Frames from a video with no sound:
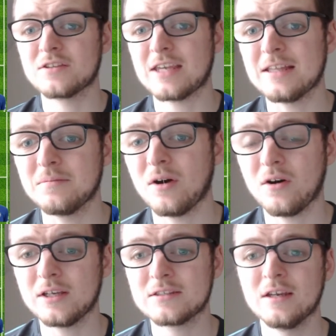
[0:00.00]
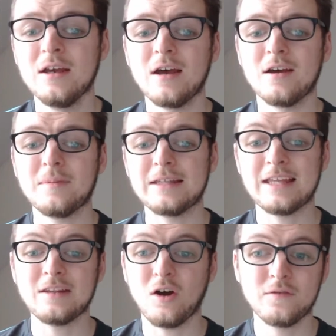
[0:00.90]
came off, and we did actually go
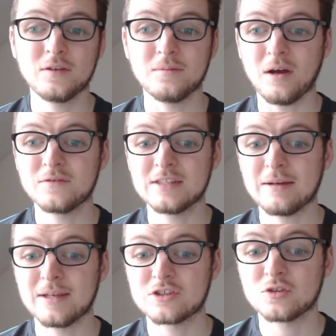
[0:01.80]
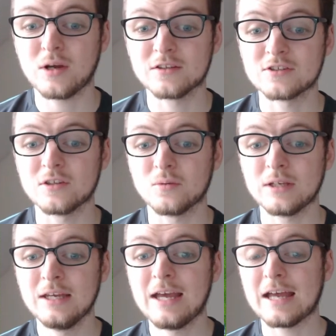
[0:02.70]
to a 4-4-2. And when that happened, we
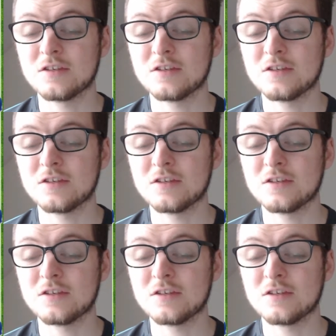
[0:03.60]
definitely looked